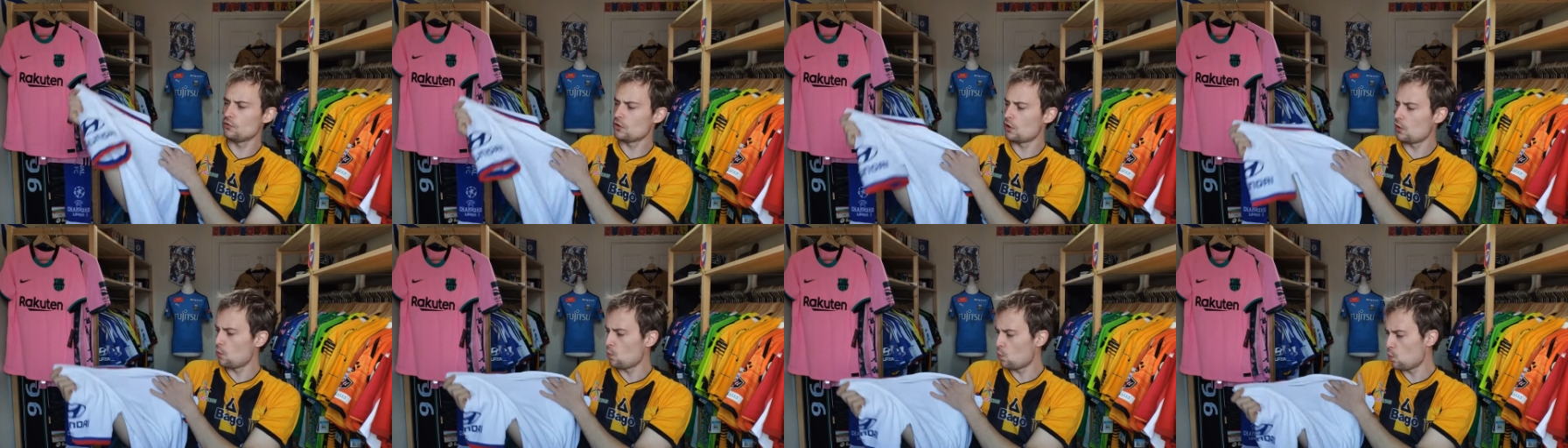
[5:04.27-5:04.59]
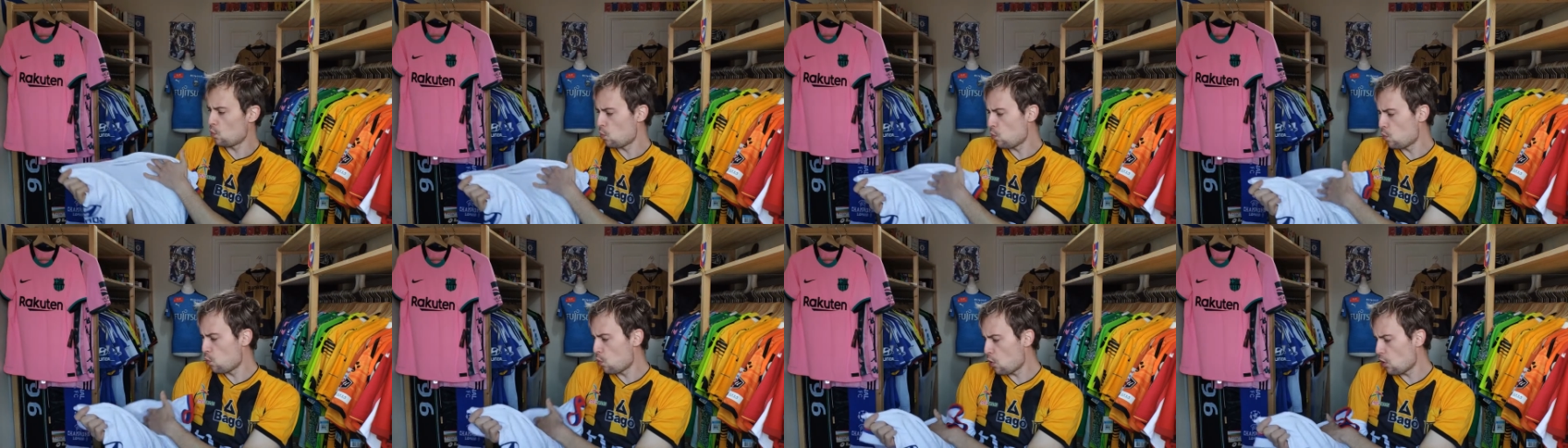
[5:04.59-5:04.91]
not
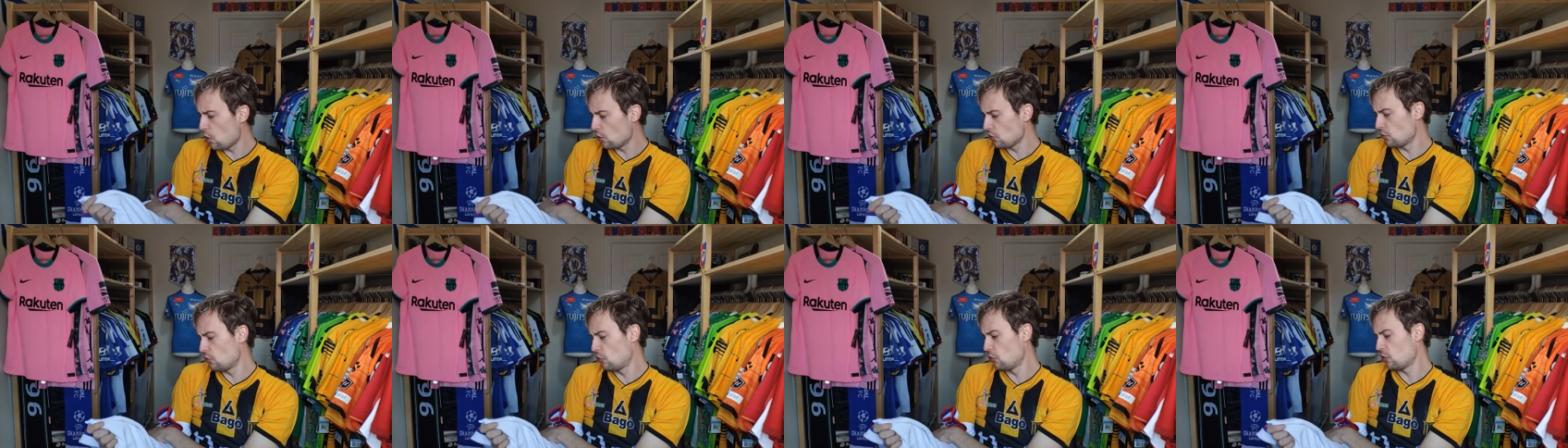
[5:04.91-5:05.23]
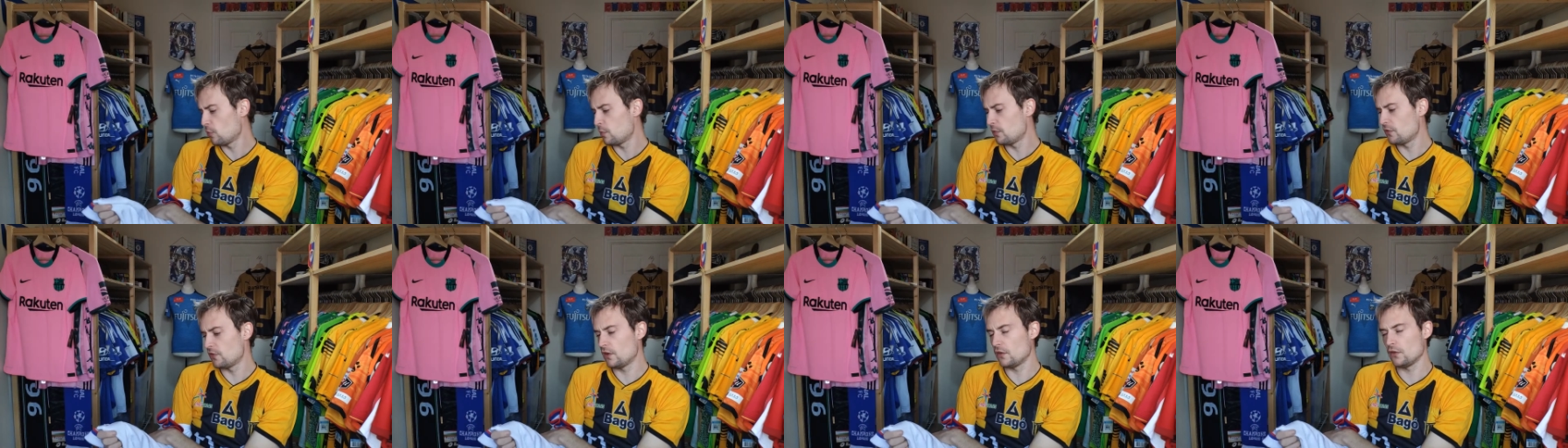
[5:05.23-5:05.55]

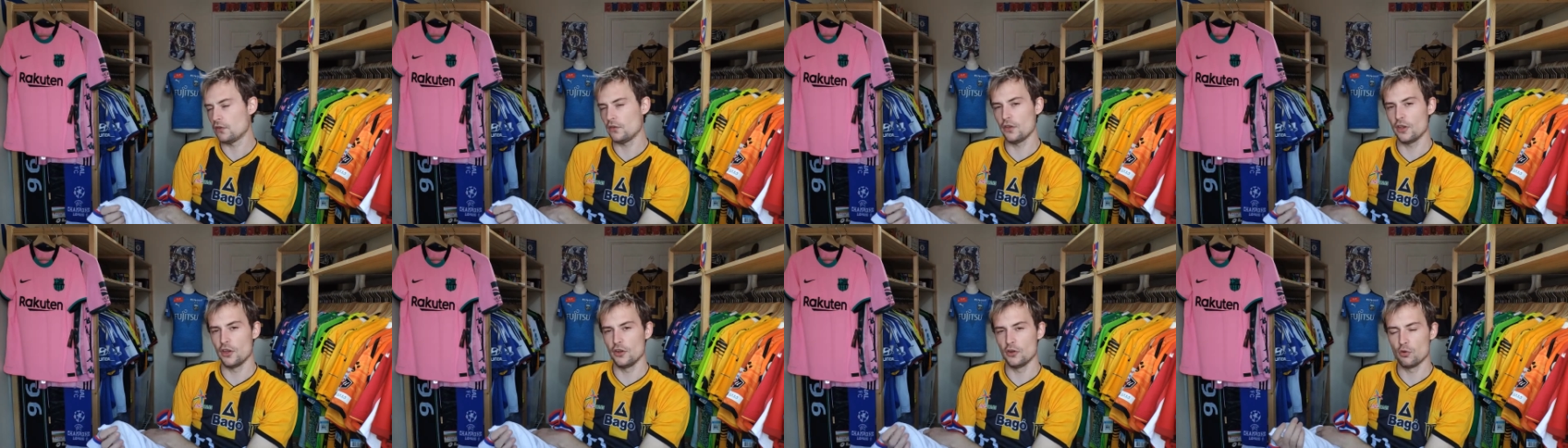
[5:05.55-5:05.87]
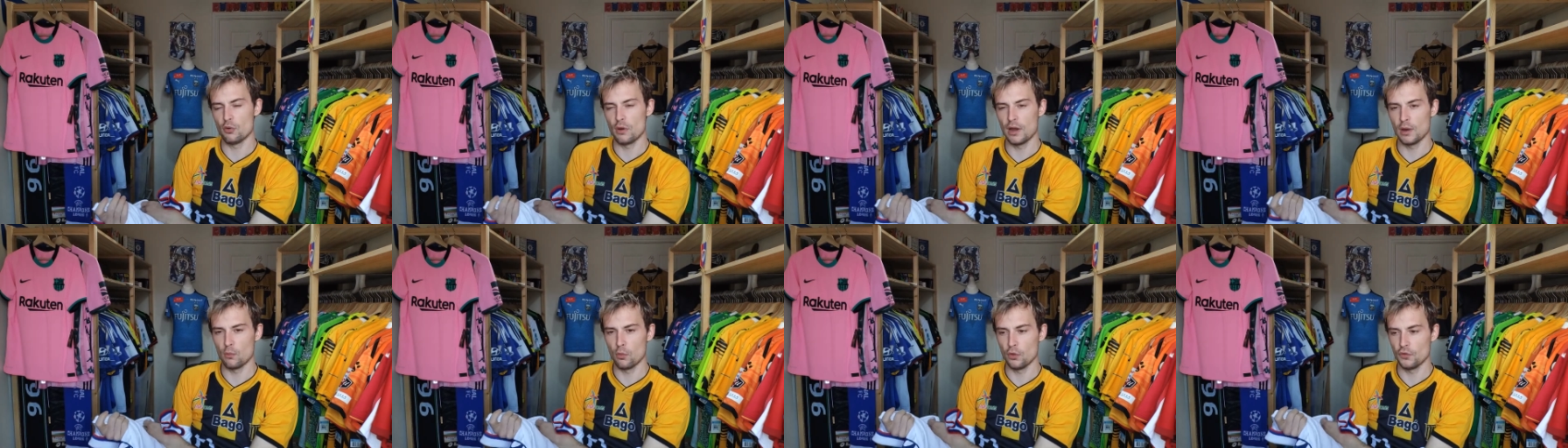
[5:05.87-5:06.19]
100% certain
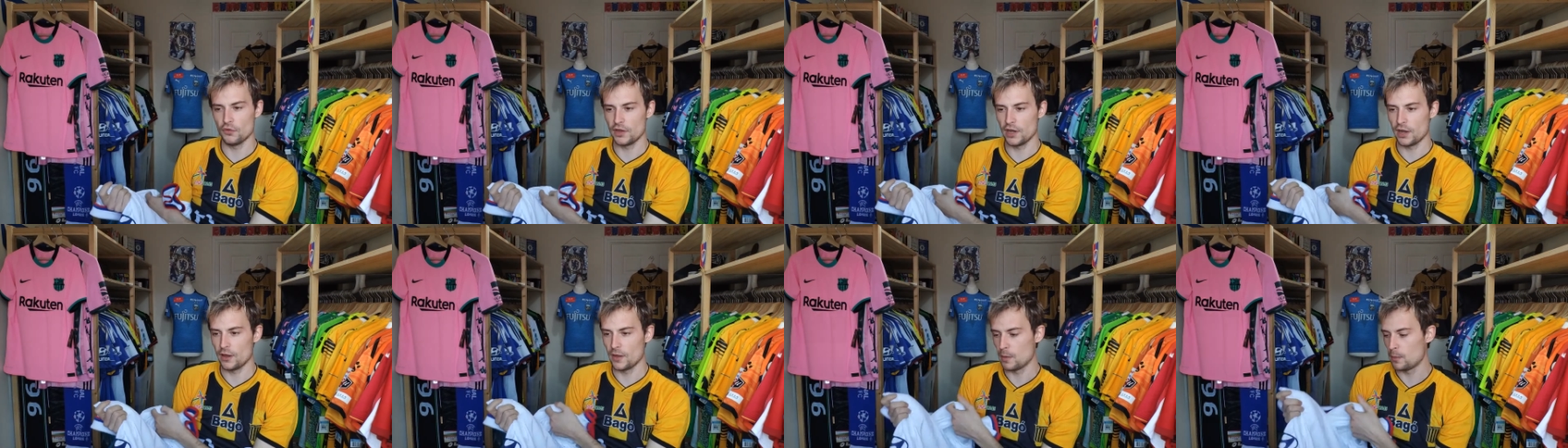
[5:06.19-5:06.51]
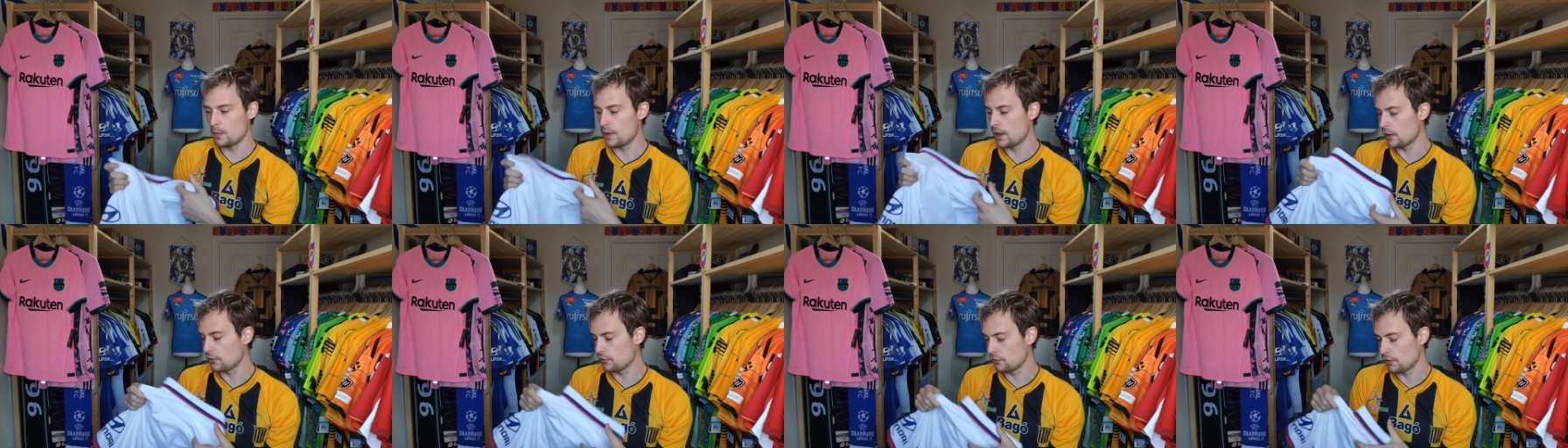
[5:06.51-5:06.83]
who I want to get on the
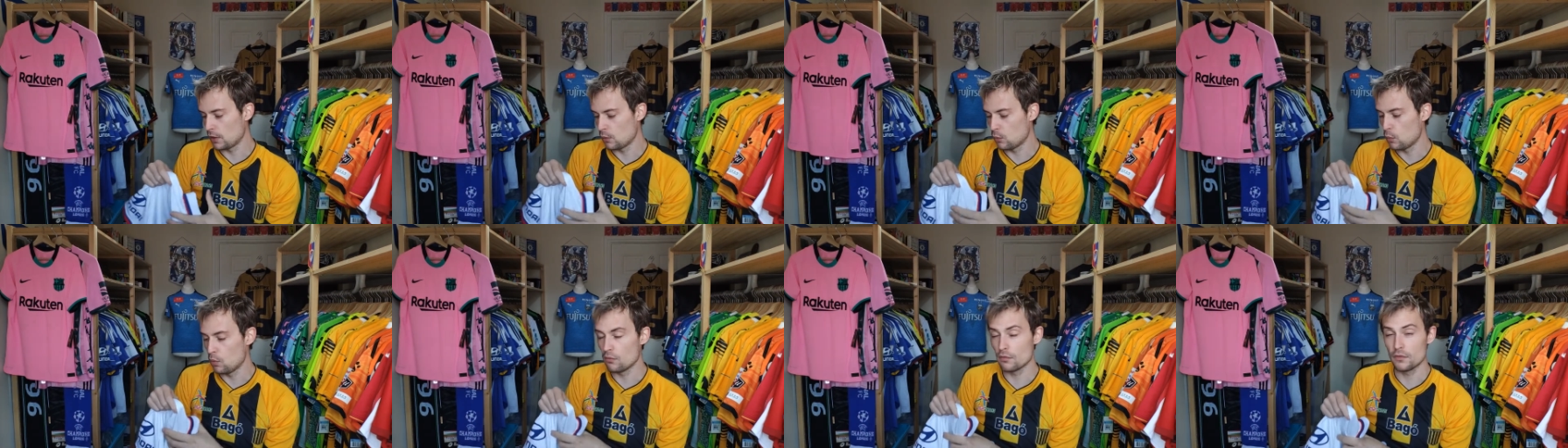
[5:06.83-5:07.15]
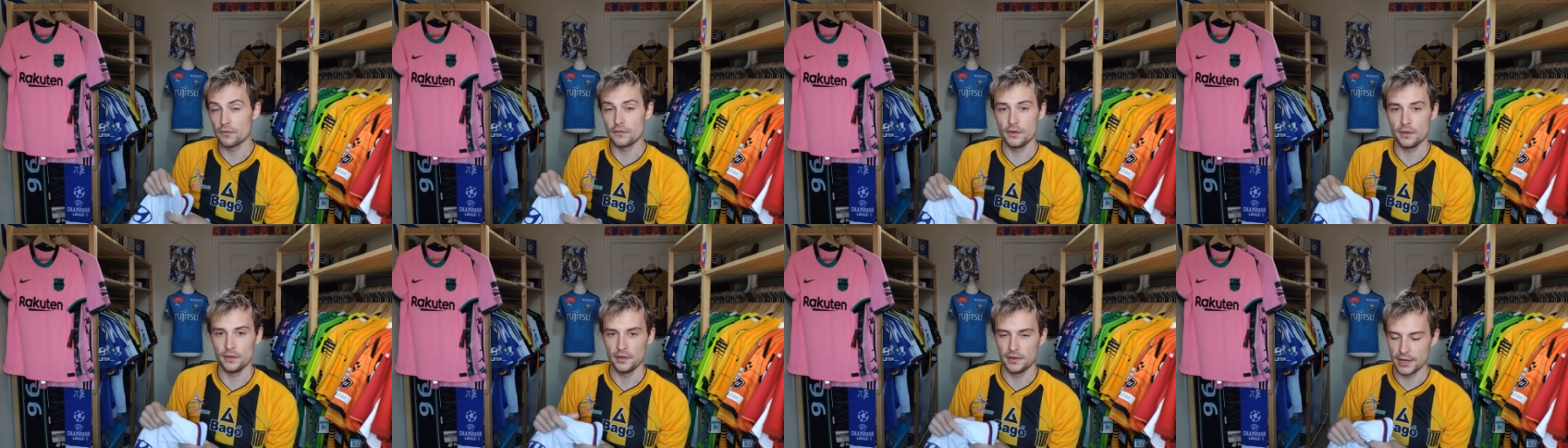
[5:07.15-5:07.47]
back, so I won't
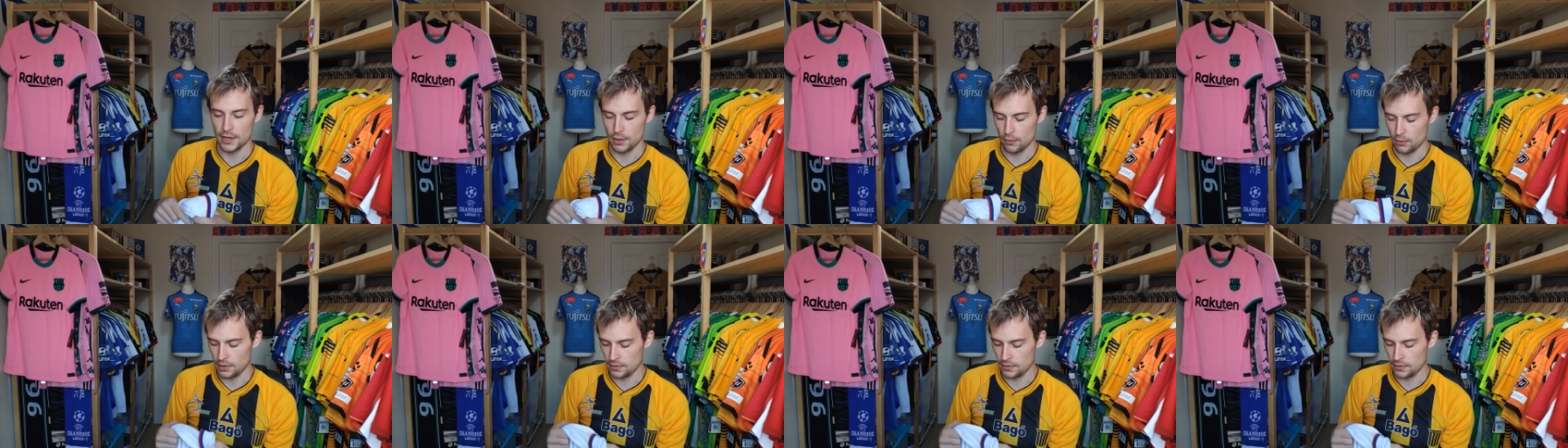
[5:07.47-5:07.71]
reveal it now.